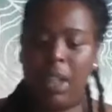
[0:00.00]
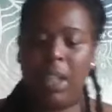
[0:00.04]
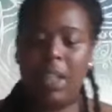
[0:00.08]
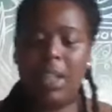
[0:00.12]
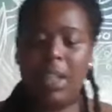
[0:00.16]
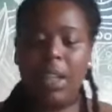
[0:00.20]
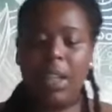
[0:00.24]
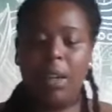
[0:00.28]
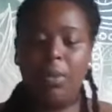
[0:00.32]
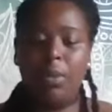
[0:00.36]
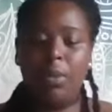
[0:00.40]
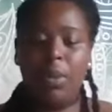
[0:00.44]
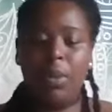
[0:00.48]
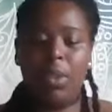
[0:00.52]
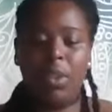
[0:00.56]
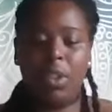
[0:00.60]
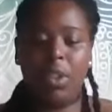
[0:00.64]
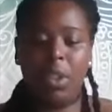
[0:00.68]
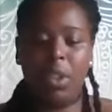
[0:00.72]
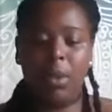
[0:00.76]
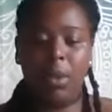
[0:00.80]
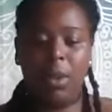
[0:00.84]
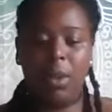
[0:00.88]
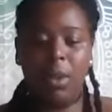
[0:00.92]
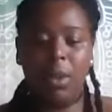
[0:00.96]
down what's
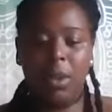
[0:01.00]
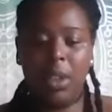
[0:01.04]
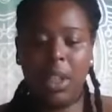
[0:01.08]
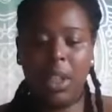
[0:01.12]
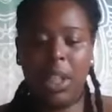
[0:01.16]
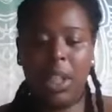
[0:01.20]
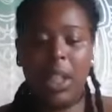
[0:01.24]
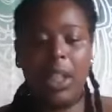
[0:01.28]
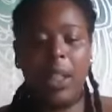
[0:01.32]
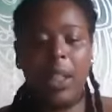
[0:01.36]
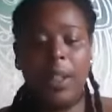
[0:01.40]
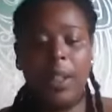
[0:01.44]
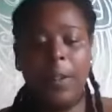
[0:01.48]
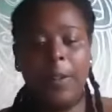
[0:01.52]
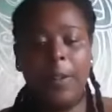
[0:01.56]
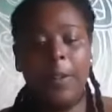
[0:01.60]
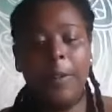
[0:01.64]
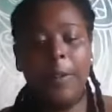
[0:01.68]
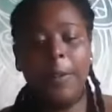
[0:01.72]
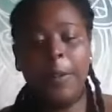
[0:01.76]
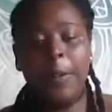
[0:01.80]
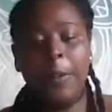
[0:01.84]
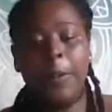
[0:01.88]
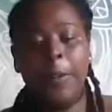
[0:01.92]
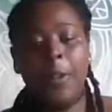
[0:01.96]
going on here.
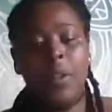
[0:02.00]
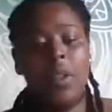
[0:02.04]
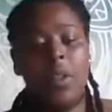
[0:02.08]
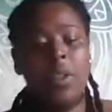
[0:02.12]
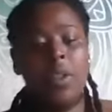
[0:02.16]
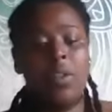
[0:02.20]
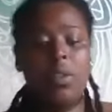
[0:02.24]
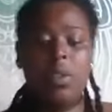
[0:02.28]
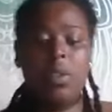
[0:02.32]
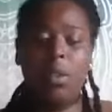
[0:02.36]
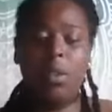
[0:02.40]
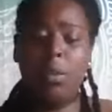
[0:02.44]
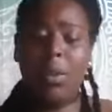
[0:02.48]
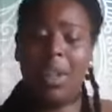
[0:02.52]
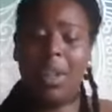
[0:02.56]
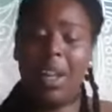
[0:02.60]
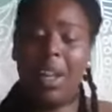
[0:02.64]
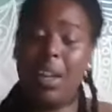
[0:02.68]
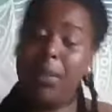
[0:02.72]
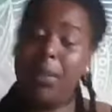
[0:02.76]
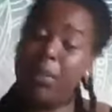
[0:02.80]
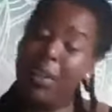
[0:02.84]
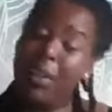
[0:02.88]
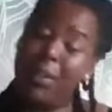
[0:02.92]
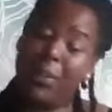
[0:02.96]
So we
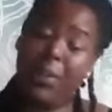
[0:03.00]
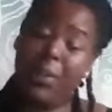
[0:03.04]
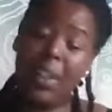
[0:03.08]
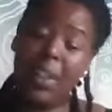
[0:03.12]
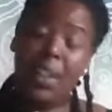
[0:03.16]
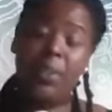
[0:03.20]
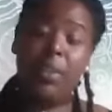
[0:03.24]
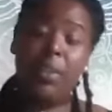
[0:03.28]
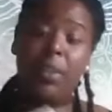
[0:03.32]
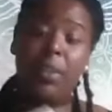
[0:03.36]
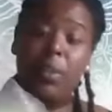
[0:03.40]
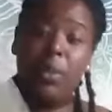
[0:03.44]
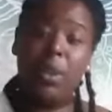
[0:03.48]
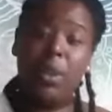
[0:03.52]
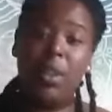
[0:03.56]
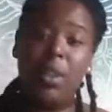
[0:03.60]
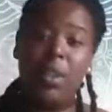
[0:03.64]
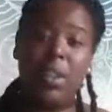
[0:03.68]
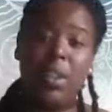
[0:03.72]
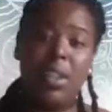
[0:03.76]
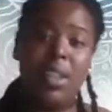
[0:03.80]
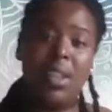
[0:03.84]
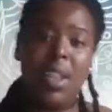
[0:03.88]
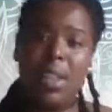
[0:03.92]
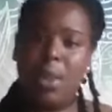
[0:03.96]
have the Five of
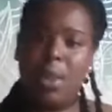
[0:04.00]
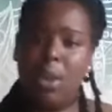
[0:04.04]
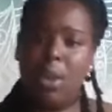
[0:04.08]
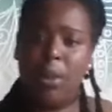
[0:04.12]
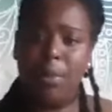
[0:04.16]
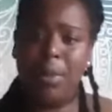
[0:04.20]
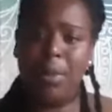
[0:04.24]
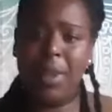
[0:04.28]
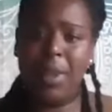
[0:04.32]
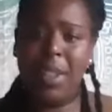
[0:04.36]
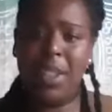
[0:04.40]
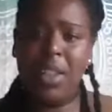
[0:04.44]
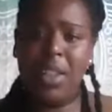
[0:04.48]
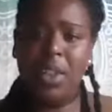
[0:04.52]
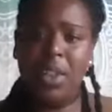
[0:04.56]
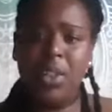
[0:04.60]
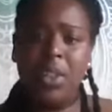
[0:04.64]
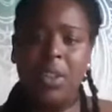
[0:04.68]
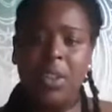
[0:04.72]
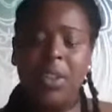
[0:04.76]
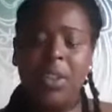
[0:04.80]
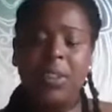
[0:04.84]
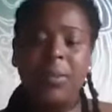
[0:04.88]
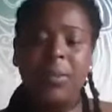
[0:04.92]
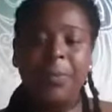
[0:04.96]
Wands, that's competition.